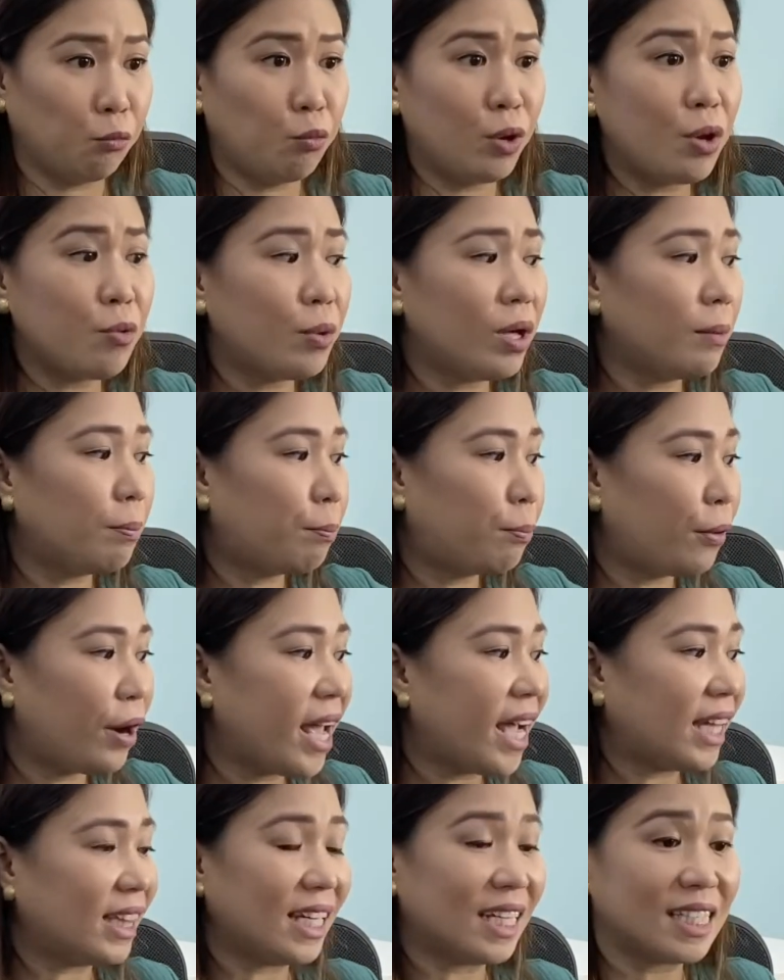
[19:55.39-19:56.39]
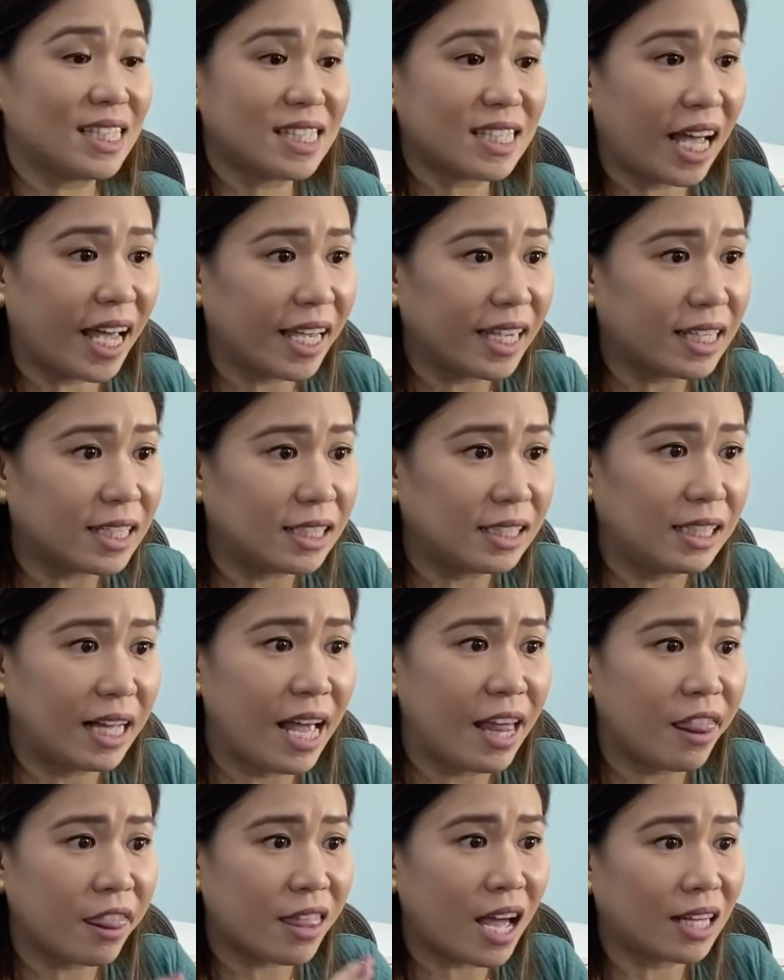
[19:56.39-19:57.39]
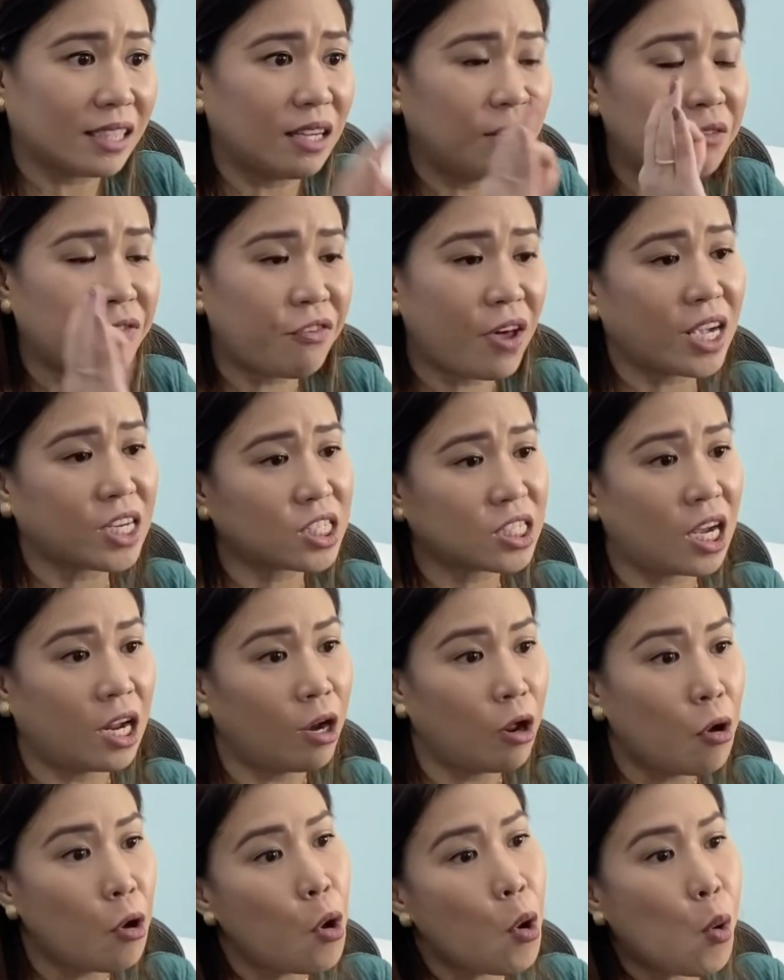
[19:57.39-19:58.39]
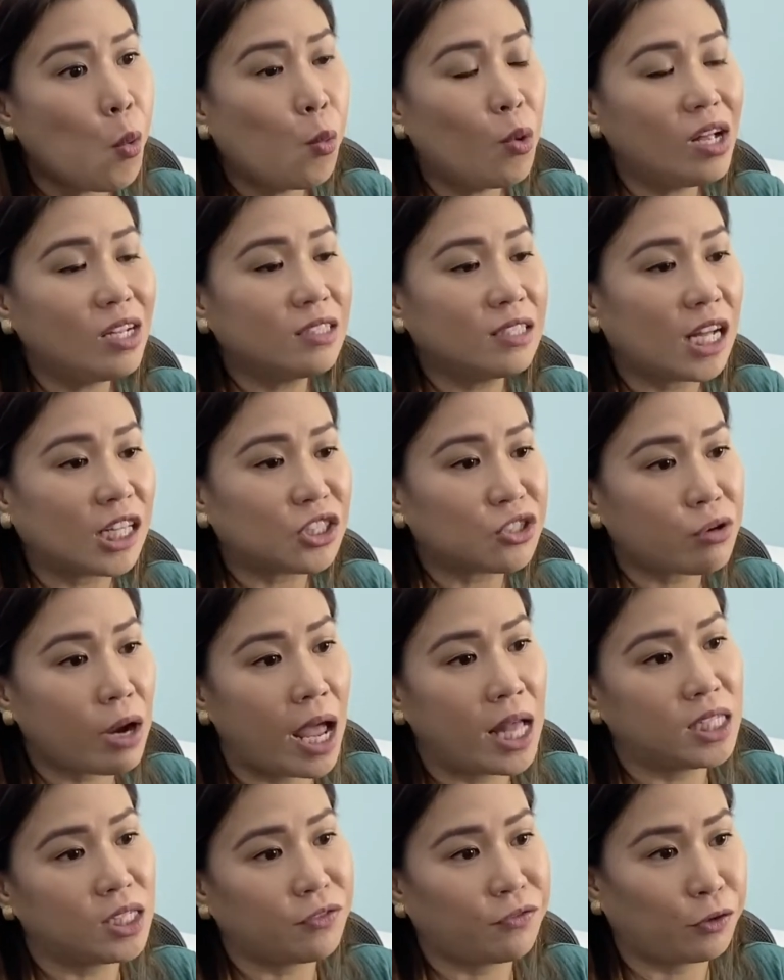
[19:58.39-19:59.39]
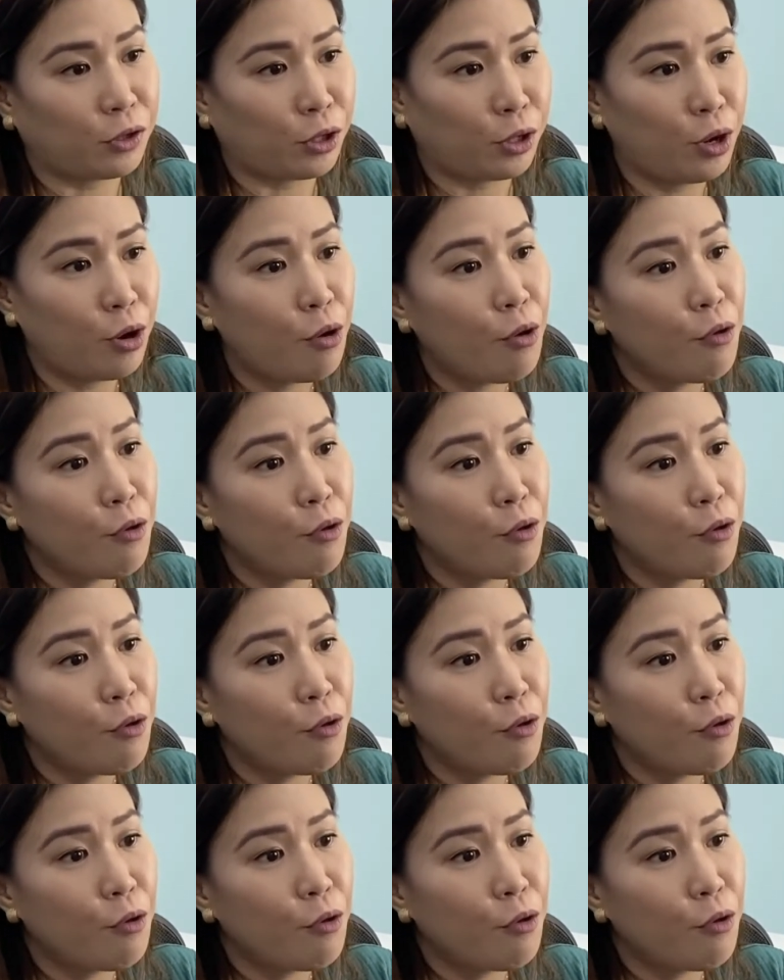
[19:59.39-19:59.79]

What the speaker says: We will break that cycle and that infection will not transfer